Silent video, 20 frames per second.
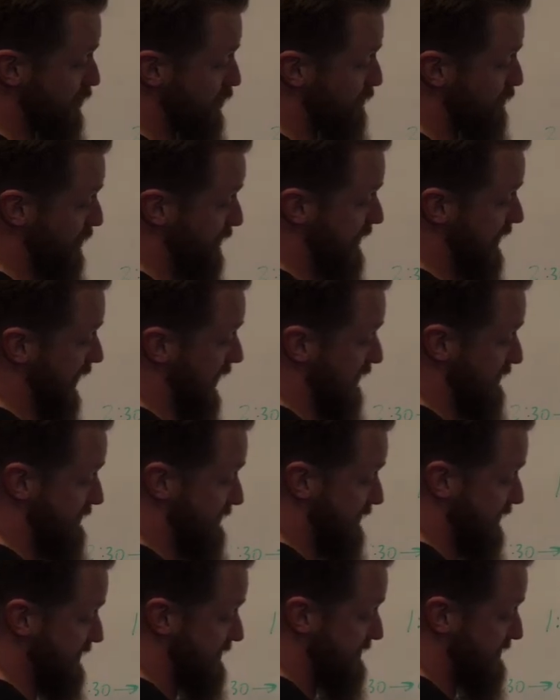
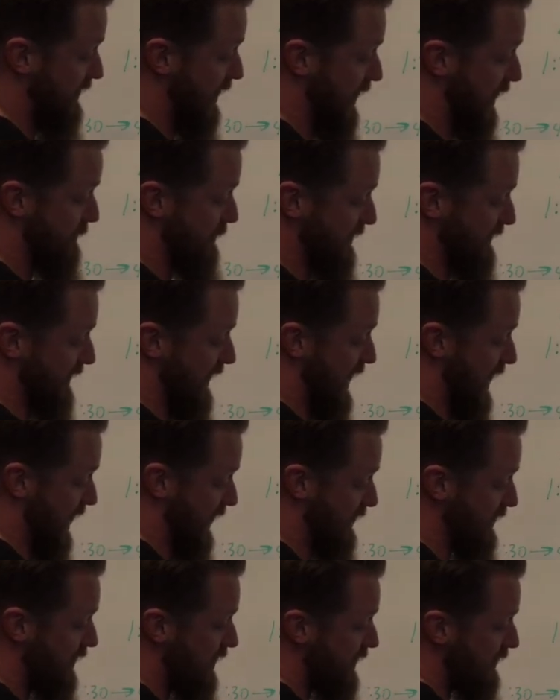duplicate this time
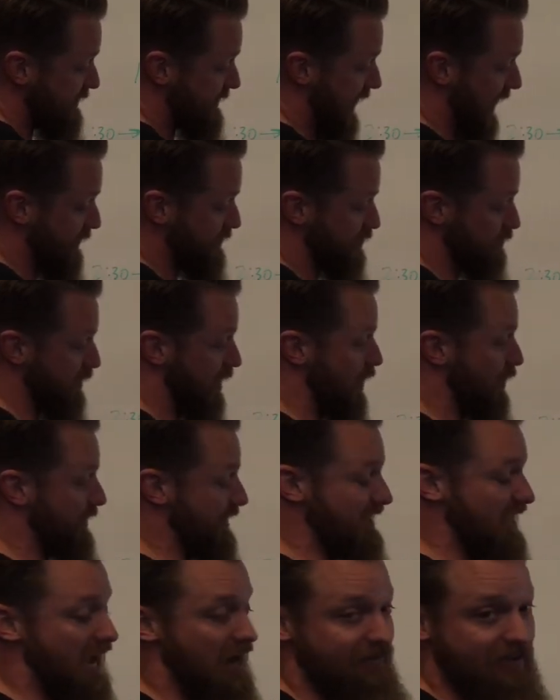again down the road.
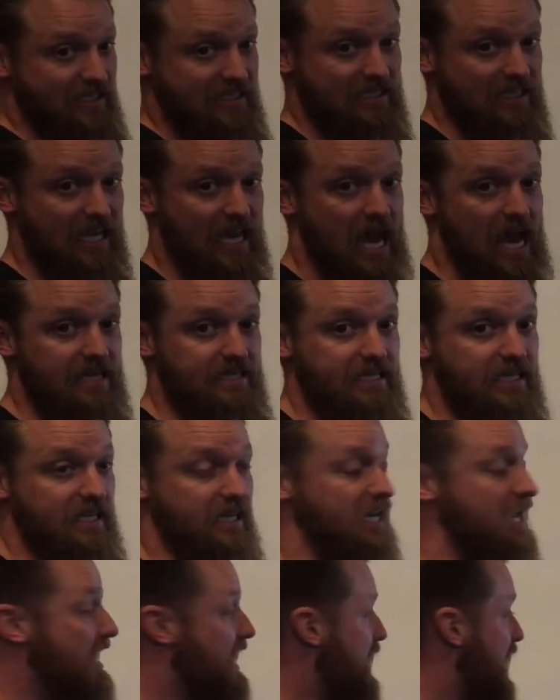And obviously I
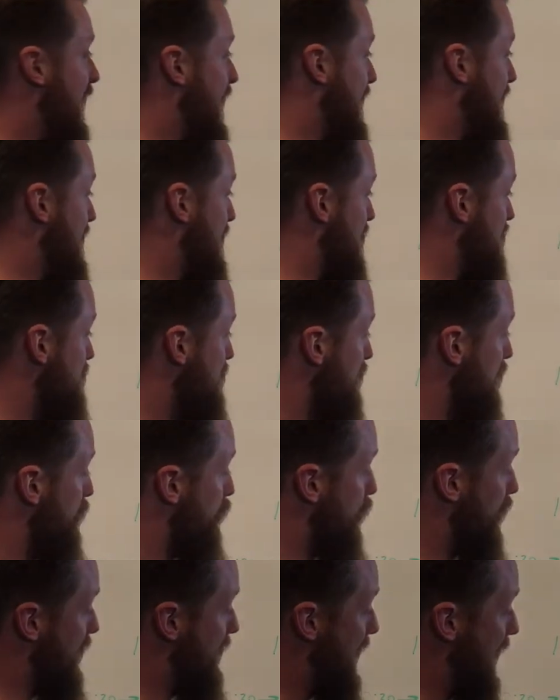didn't. And
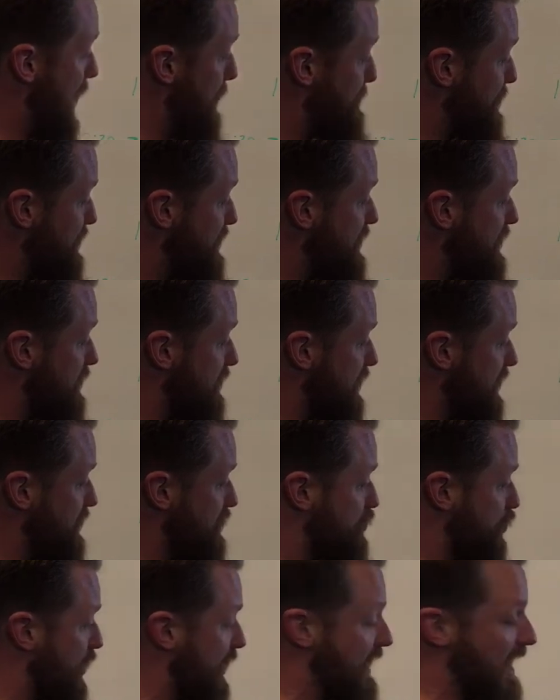what happened here
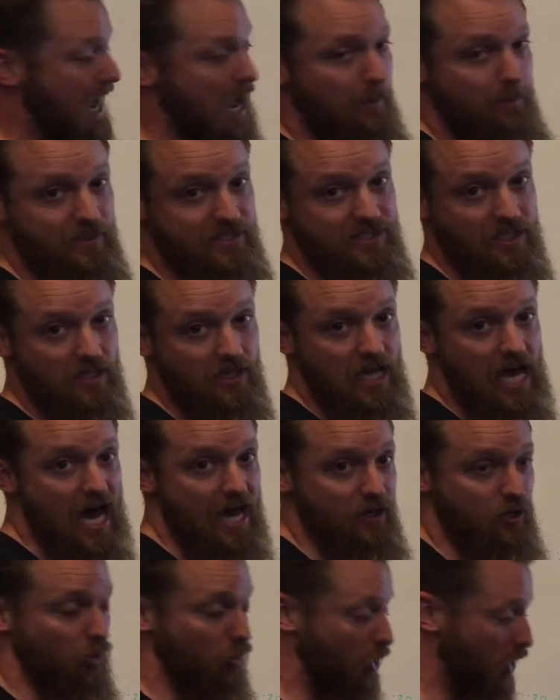is what happens a lot in a